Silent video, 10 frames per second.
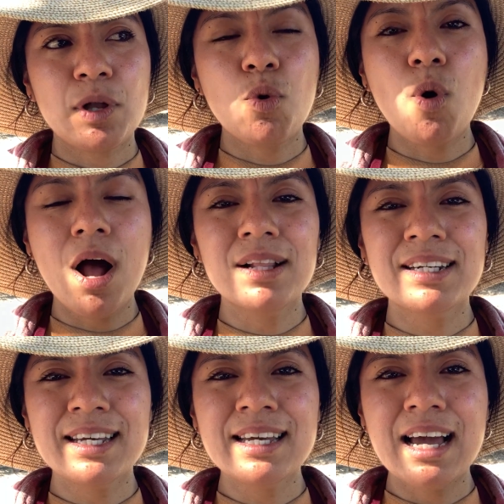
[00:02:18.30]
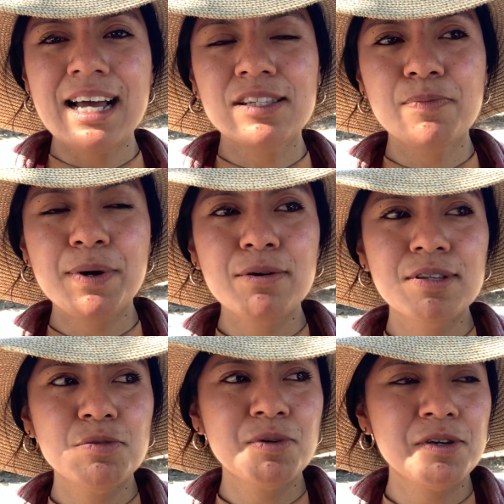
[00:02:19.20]
quality, I suppose
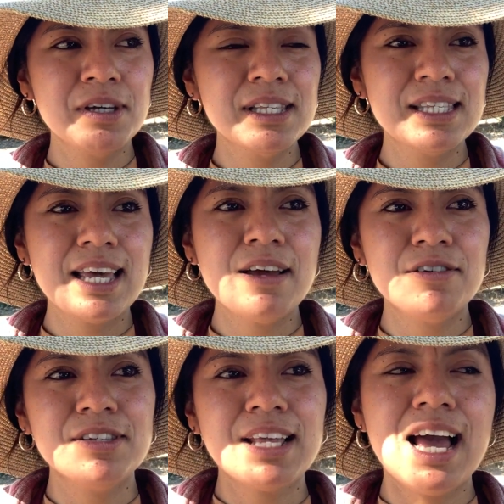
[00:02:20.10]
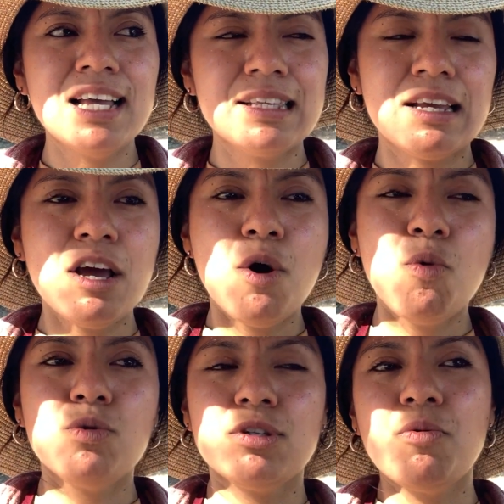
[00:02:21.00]
is what you can say, or size.
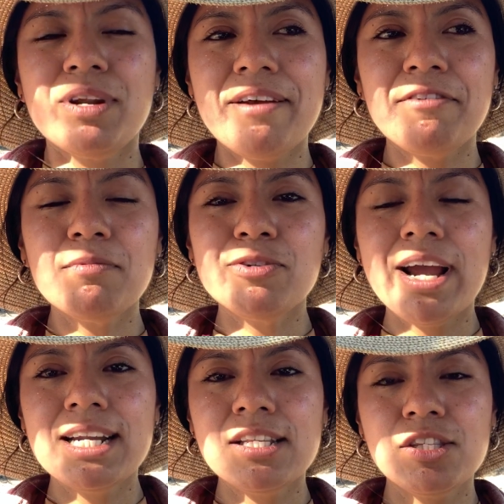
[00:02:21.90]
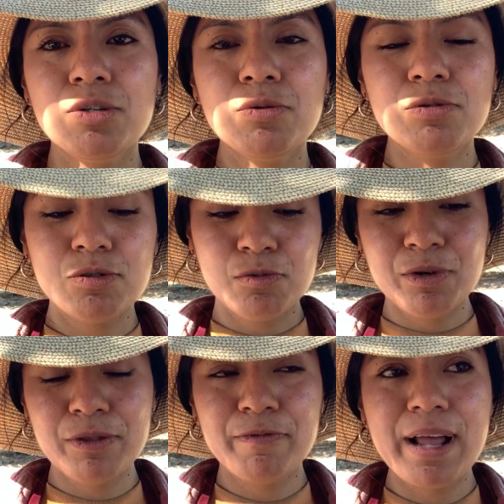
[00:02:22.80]
So whatever I'm trying to do
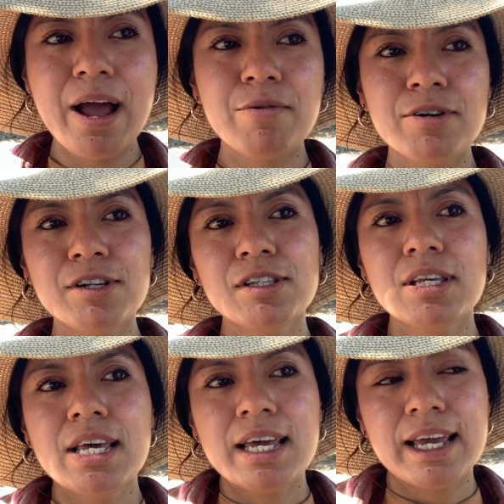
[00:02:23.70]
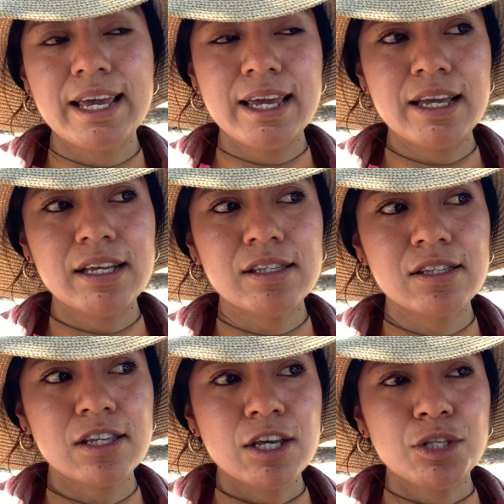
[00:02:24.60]
with flowers
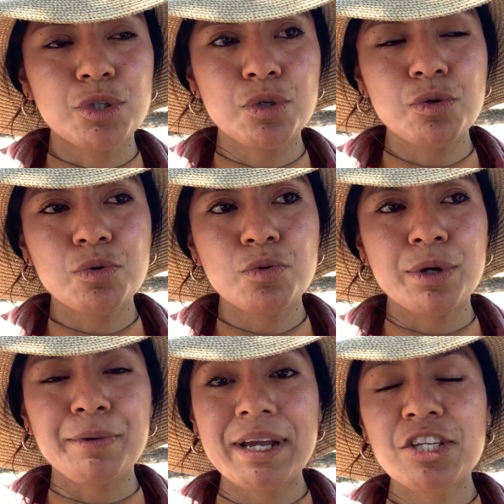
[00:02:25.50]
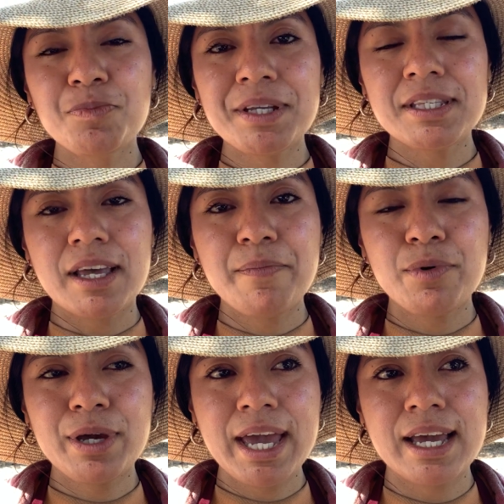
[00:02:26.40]
is do arrangements and
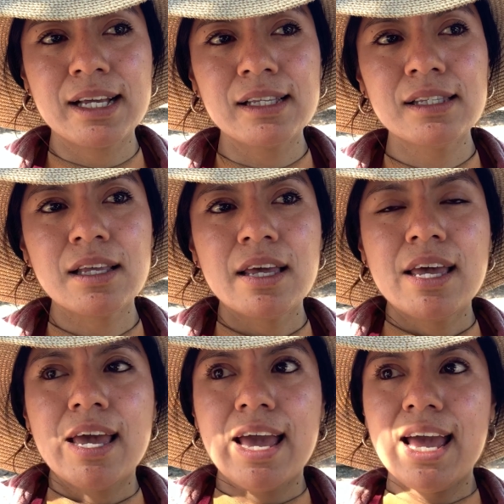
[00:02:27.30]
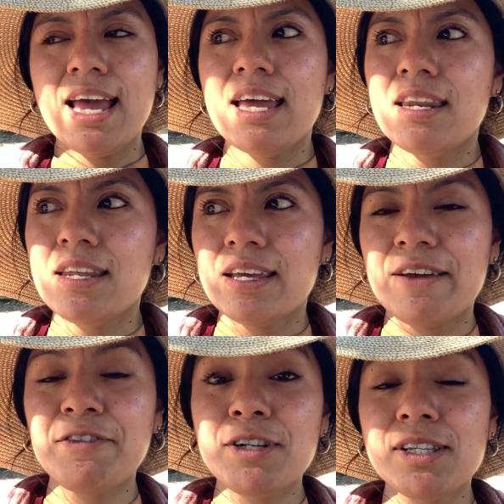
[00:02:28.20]
bouquets, and
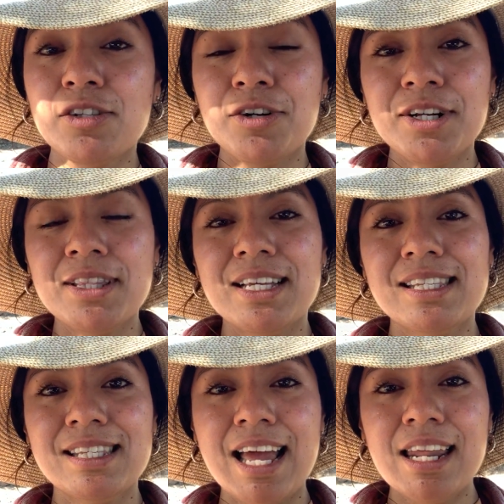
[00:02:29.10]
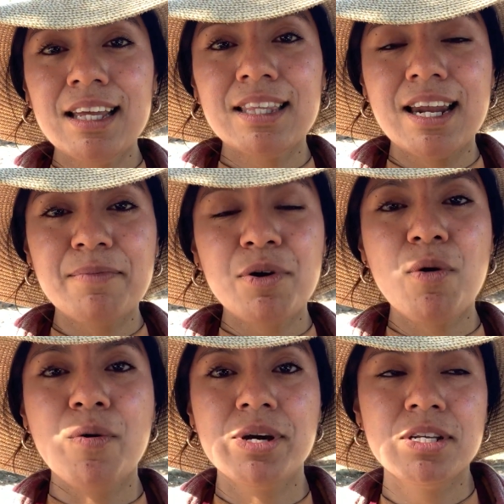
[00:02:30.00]
if there's a certain aesthetic that I'm
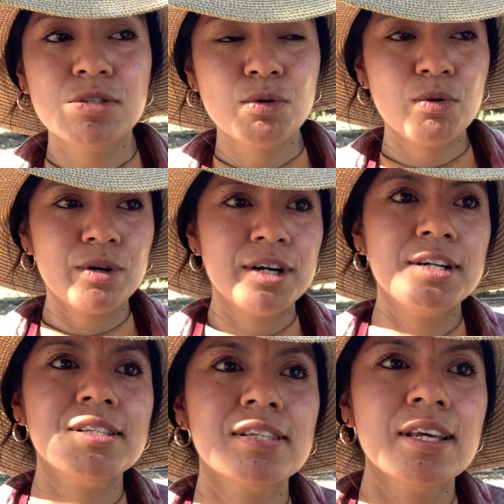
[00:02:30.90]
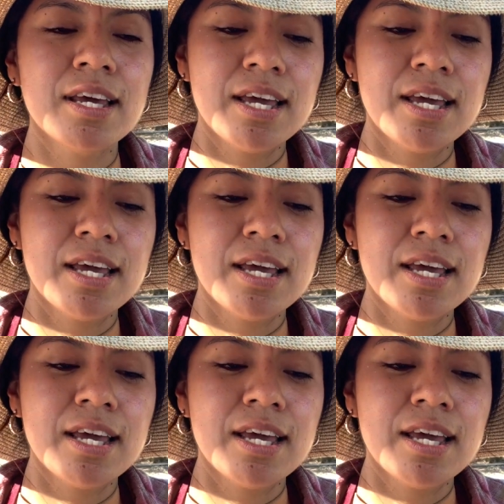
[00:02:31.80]
going towards,